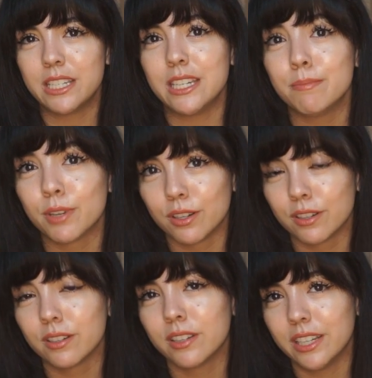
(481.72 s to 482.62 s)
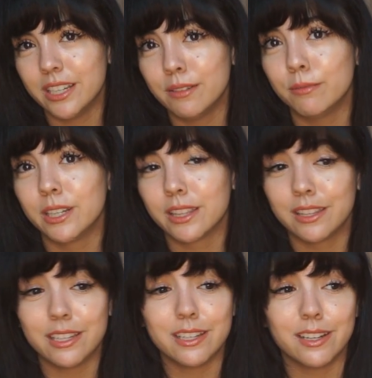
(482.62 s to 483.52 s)
deeper in with
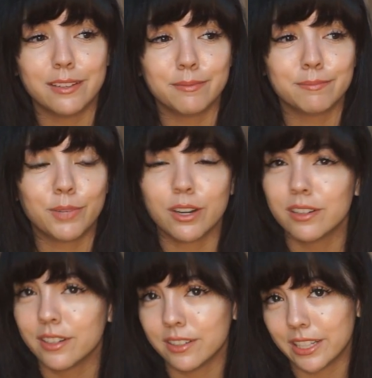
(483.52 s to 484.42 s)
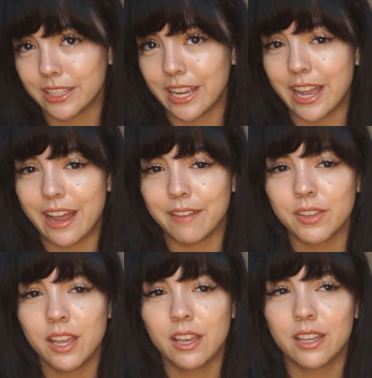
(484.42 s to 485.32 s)
the partner that they have.
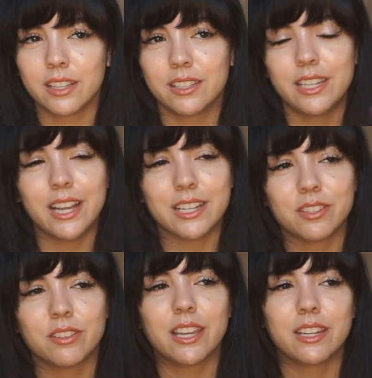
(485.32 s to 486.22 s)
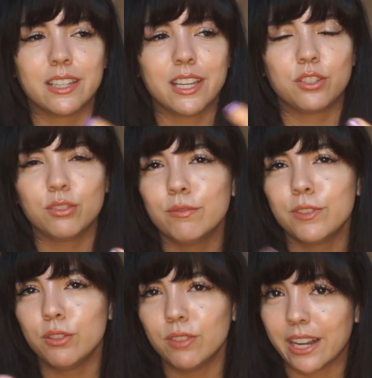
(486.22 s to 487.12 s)
Yeah, so they do
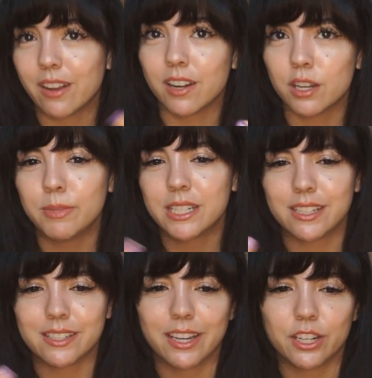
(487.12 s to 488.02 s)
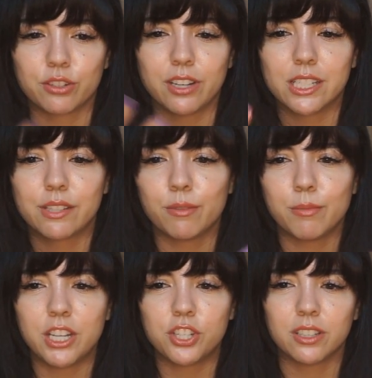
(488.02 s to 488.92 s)
view like arguments as like a
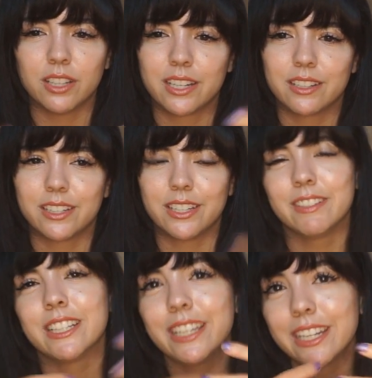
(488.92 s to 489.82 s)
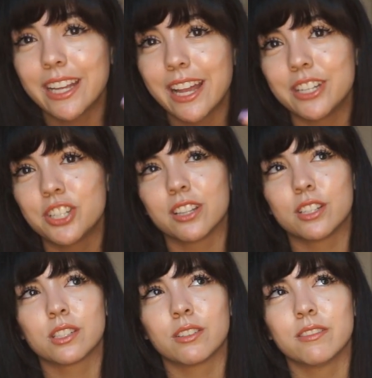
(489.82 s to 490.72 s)
transformation, like really getting at each
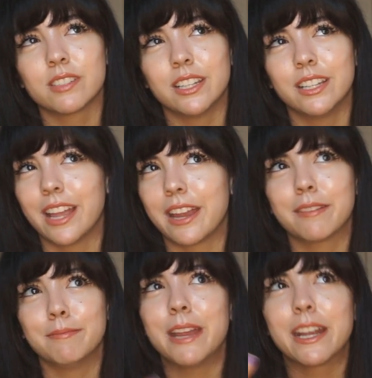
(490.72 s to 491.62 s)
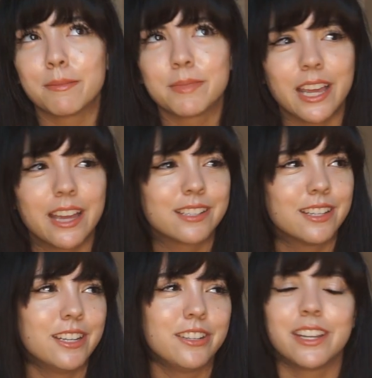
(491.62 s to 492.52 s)
other's throats and then like make up sex
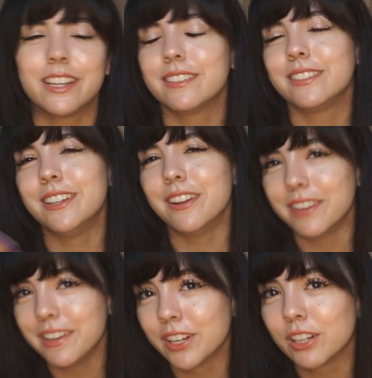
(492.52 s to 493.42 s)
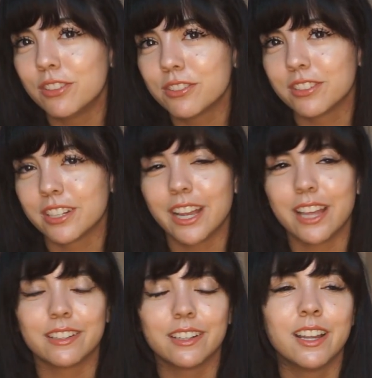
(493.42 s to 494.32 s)
and then you get, you know, even closer
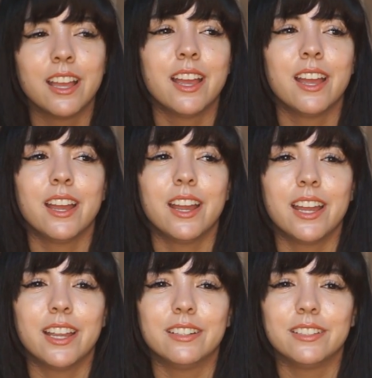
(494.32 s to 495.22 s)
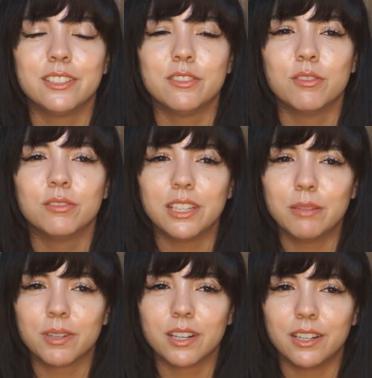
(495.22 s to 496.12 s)
together. And, you know,
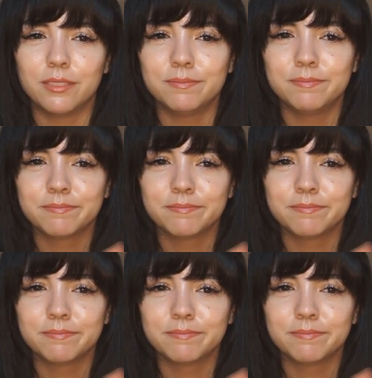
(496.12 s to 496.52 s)
Libra